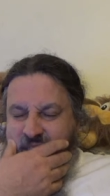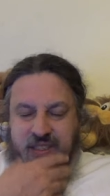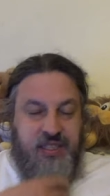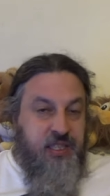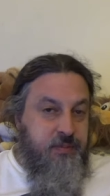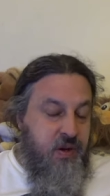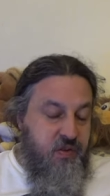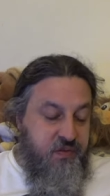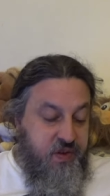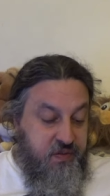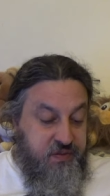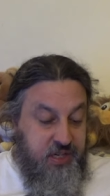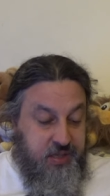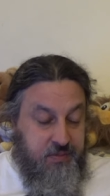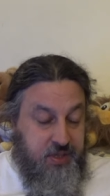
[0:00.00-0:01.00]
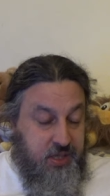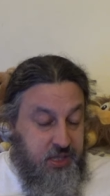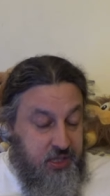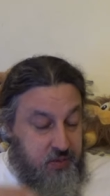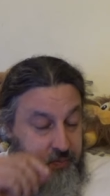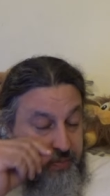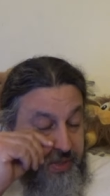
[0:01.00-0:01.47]
In about 15
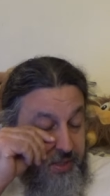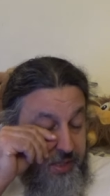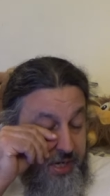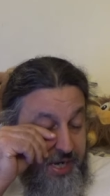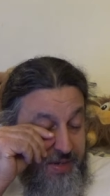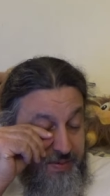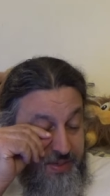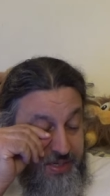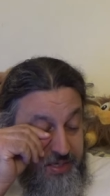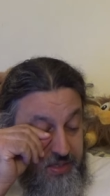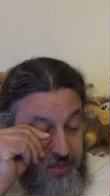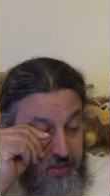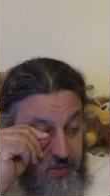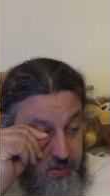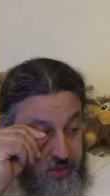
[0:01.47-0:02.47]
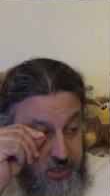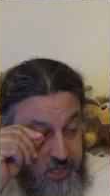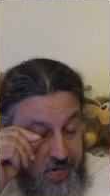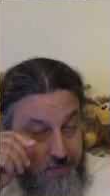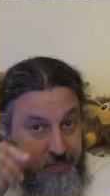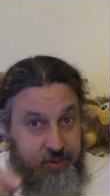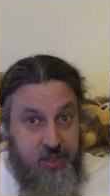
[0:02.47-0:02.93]
minutes, but I'm in no
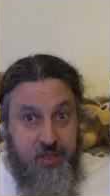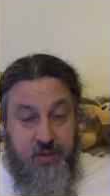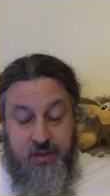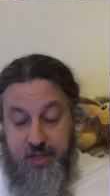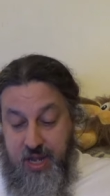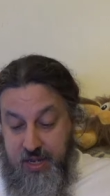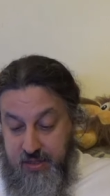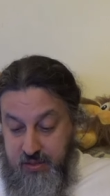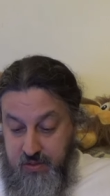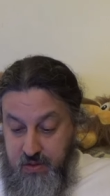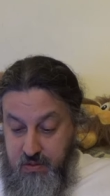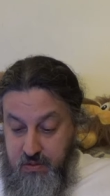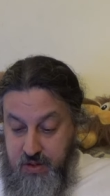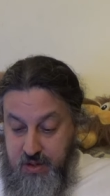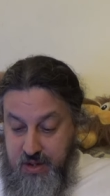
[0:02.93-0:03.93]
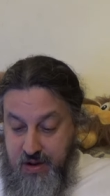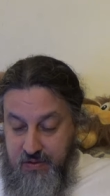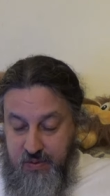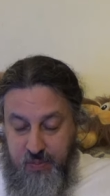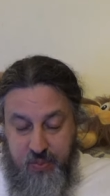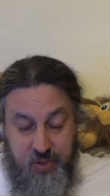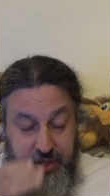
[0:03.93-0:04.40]
shape to do that, so I'll
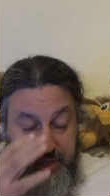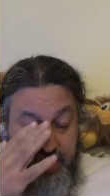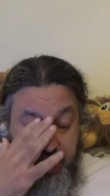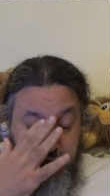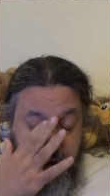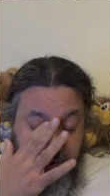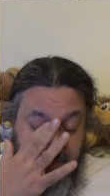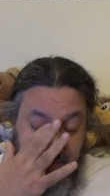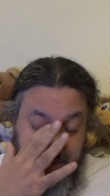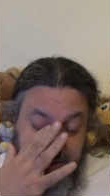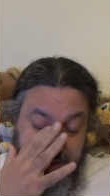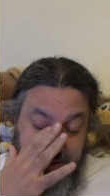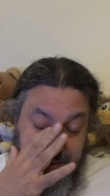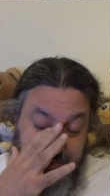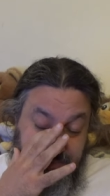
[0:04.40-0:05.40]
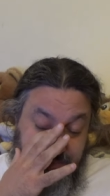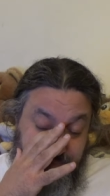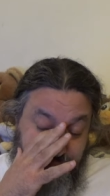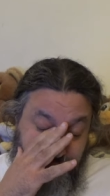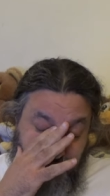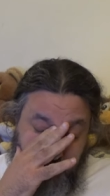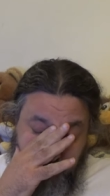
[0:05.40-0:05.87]
have to push that off until
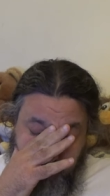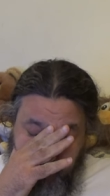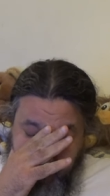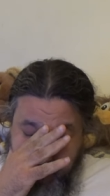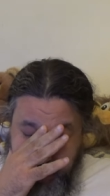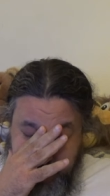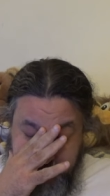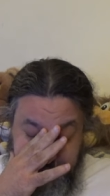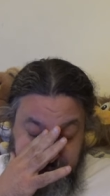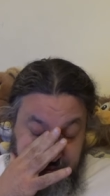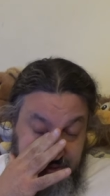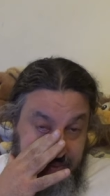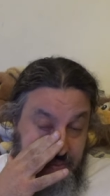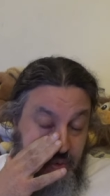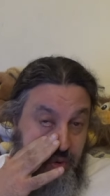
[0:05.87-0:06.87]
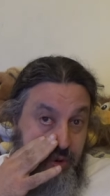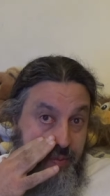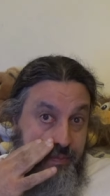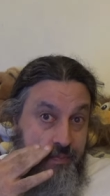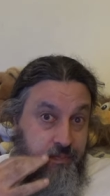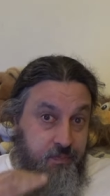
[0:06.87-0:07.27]
Friday, till tomorrow.